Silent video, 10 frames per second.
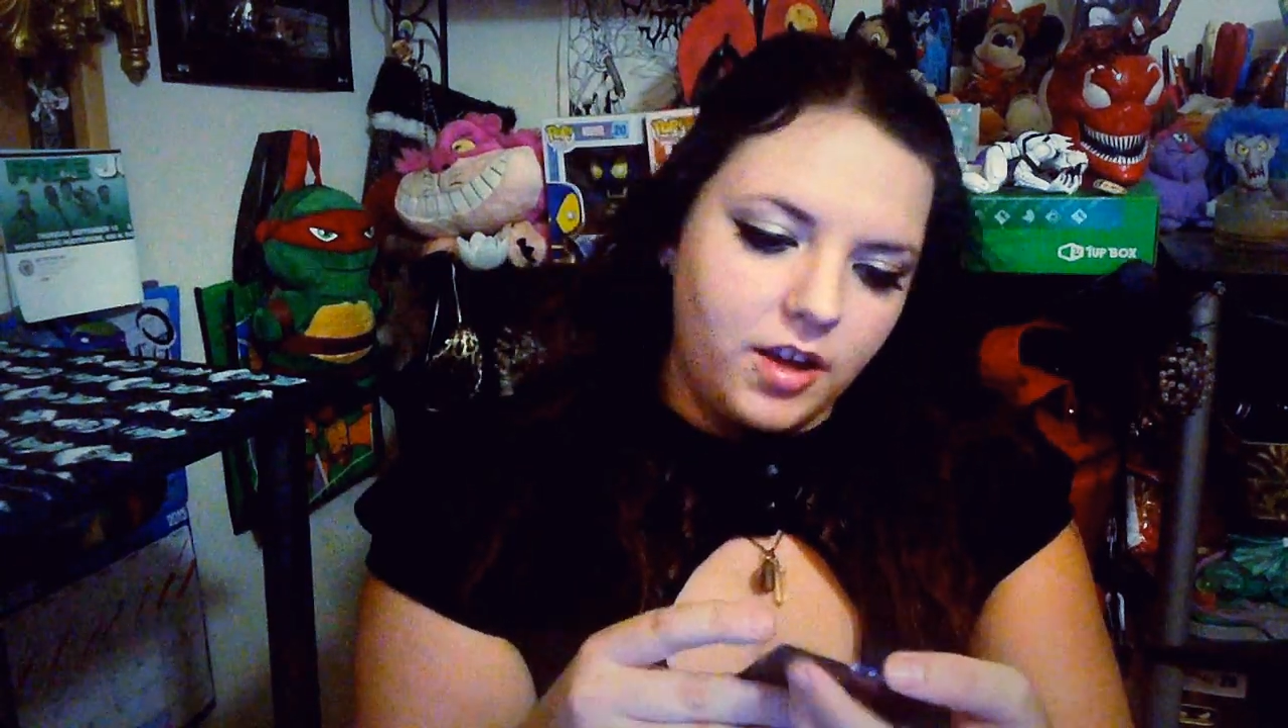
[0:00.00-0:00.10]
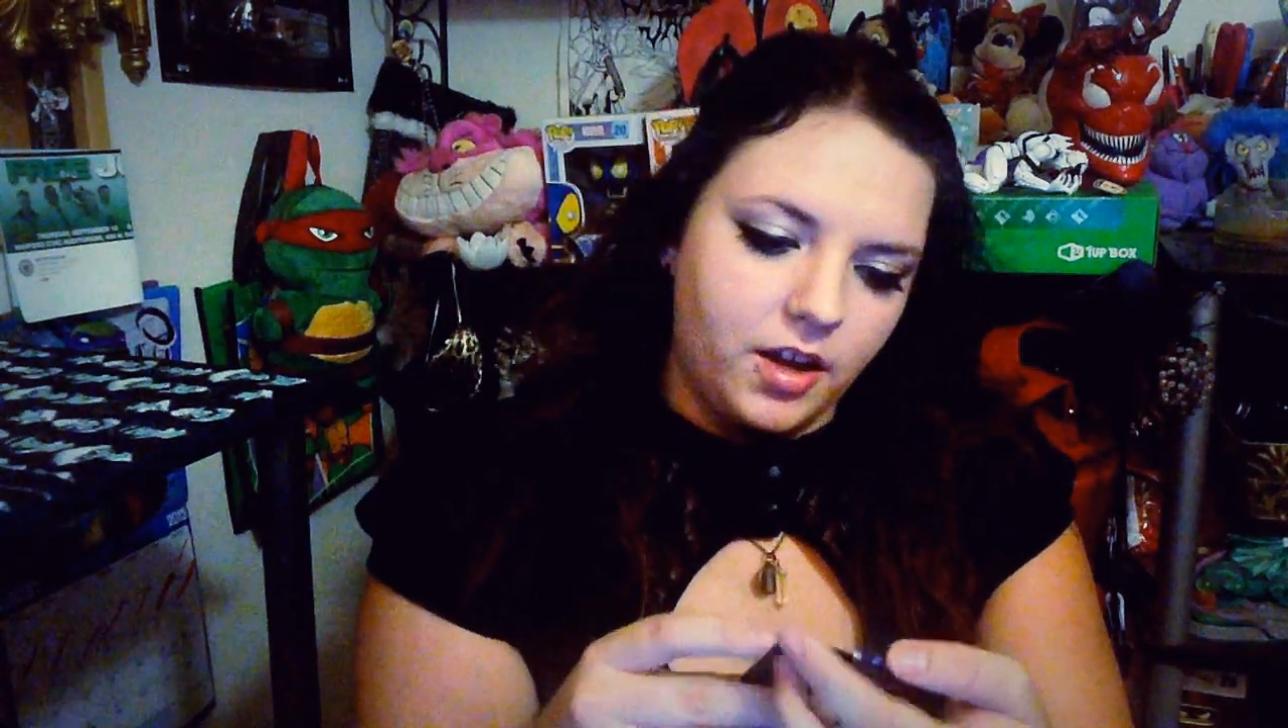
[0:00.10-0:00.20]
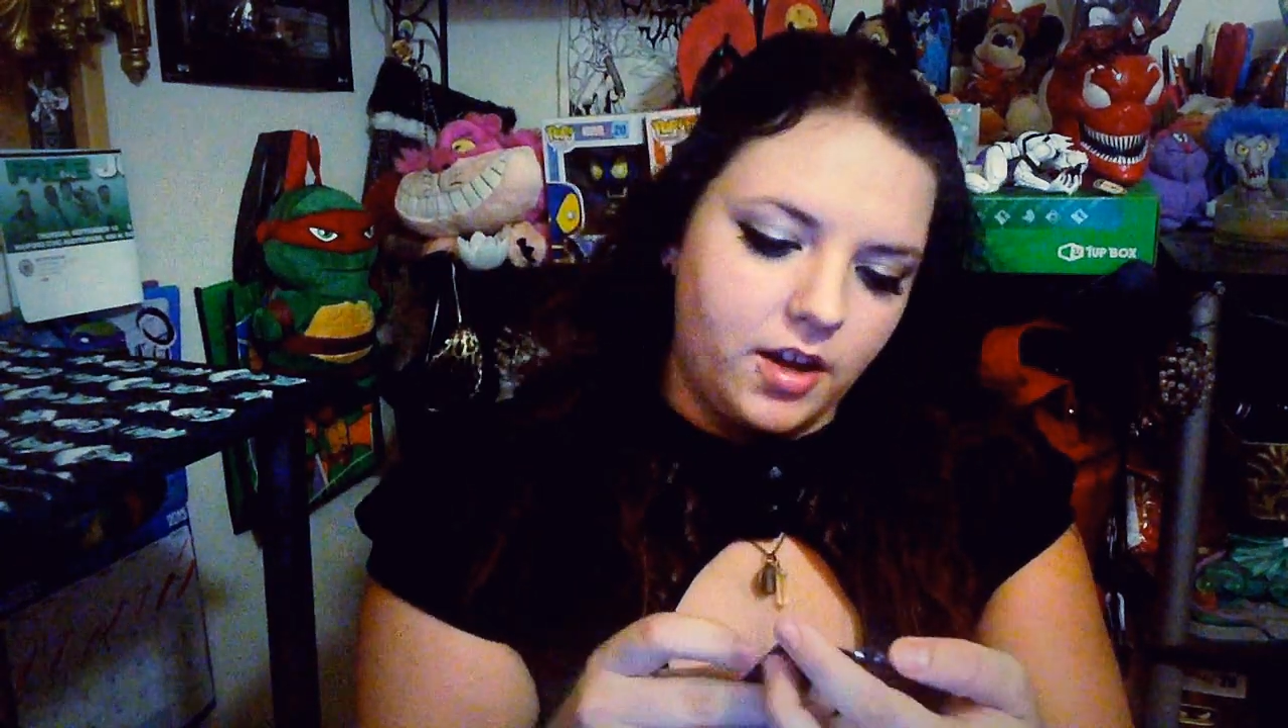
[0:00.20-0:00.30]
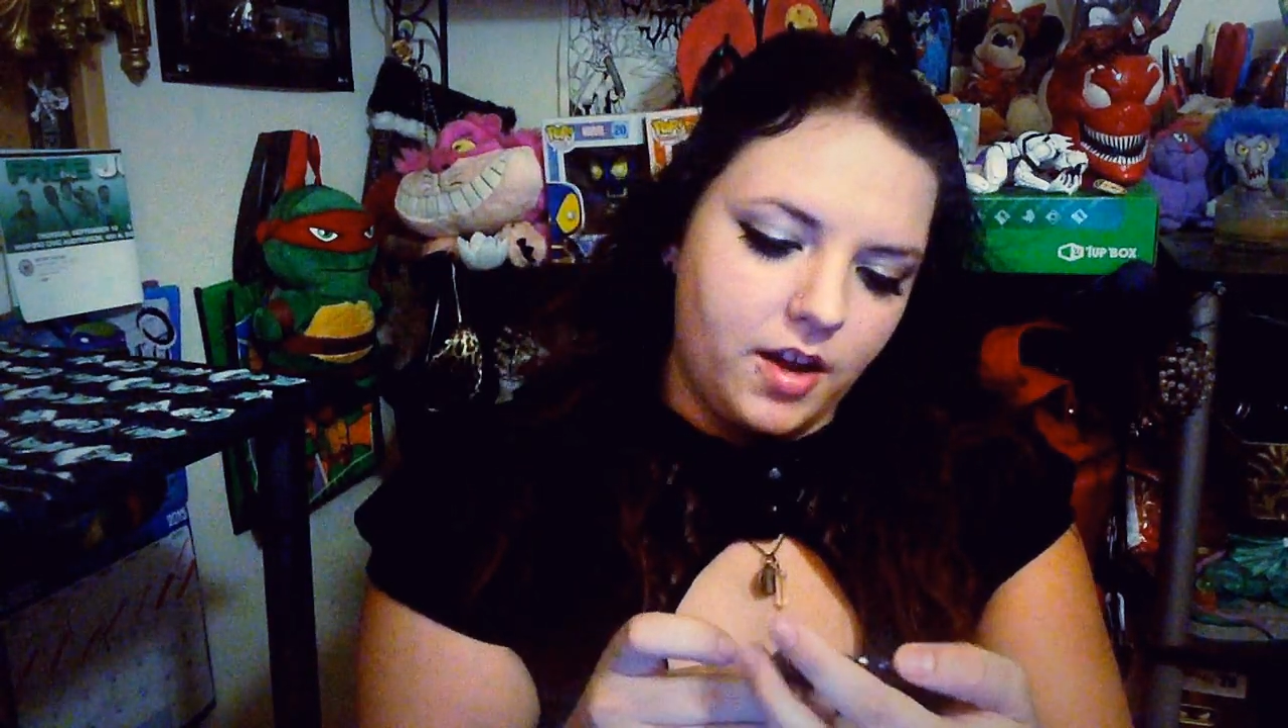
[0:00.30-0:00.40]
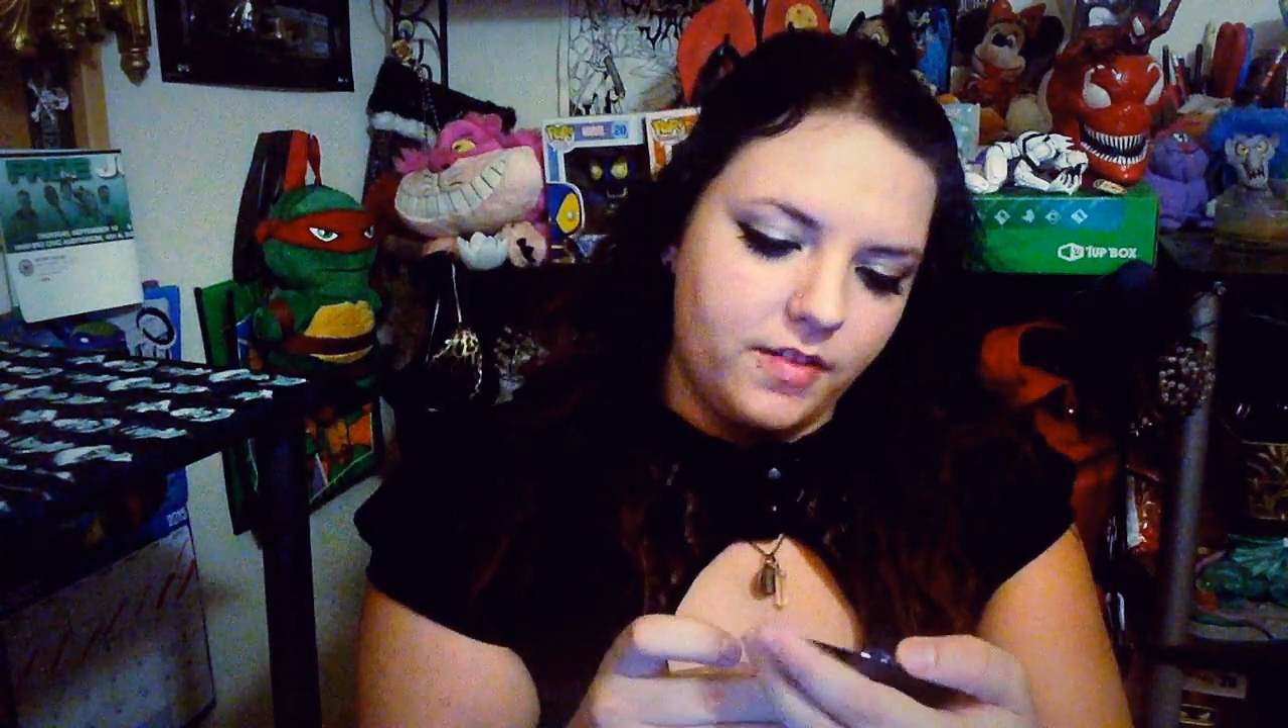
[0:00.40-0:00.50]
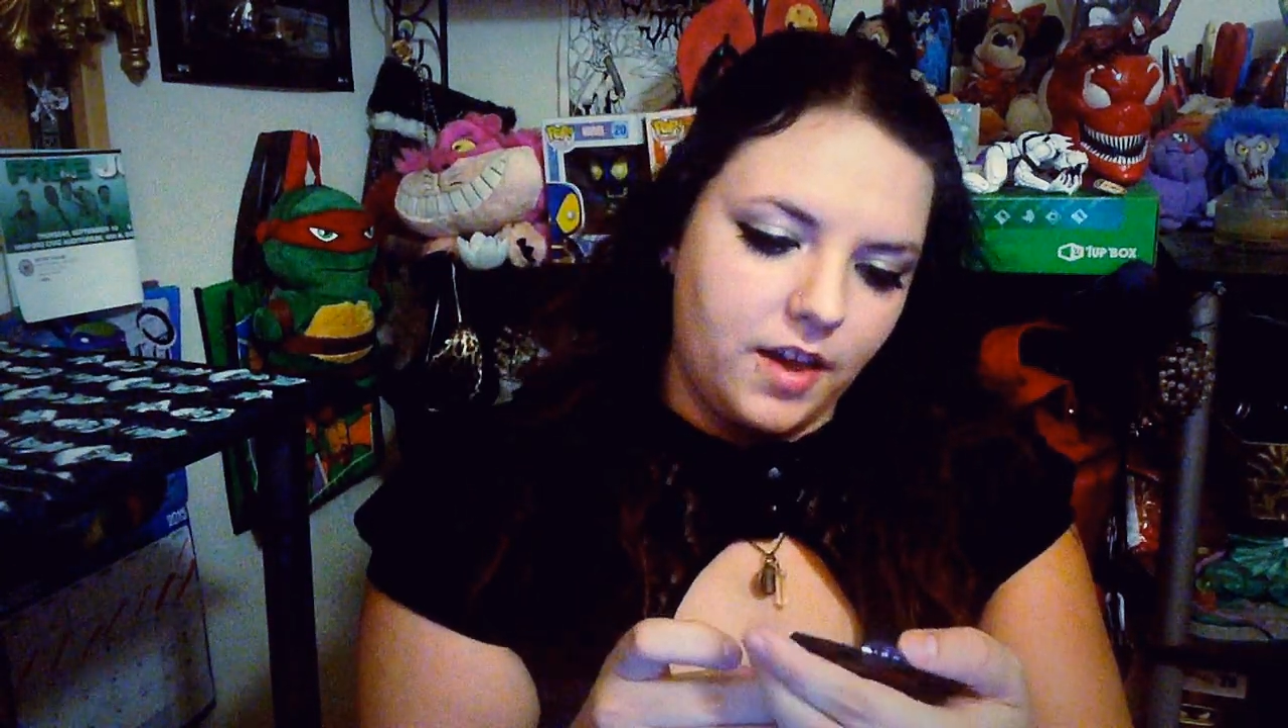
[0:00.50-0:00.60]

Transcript: and it has